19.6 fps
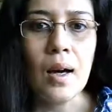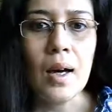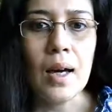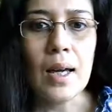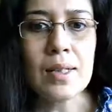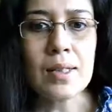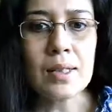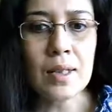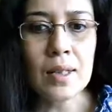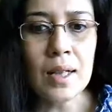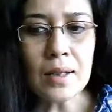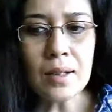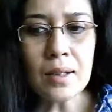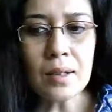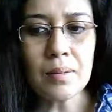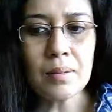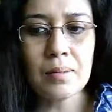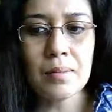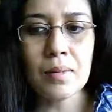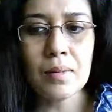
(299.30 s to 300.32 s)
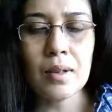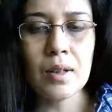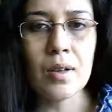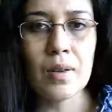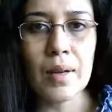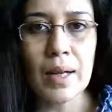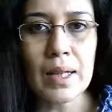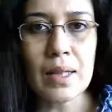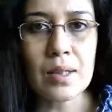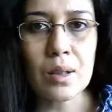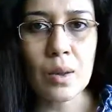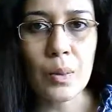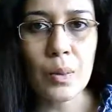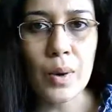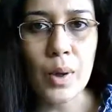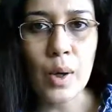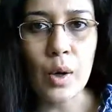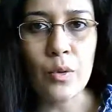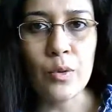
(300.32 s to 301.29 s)
It's another great
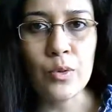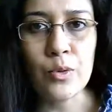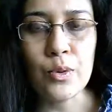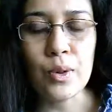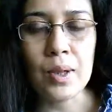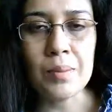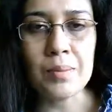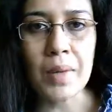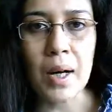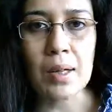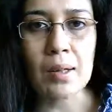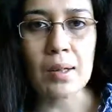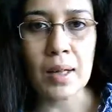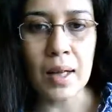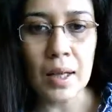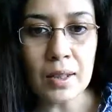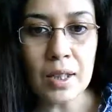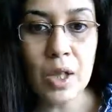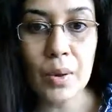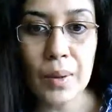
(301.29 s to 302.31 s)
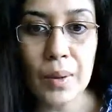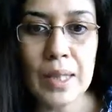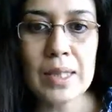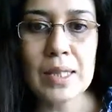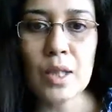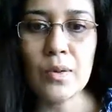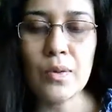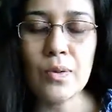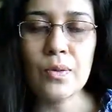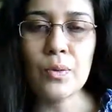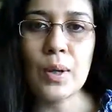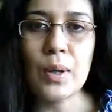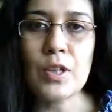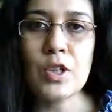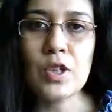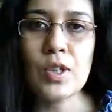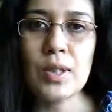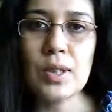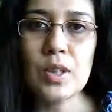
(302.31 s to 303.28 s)
way of another great set of
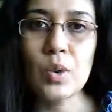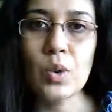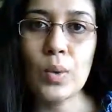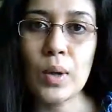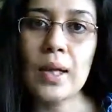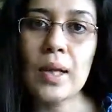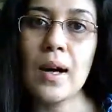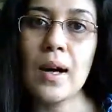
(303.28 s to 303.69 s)
questions you can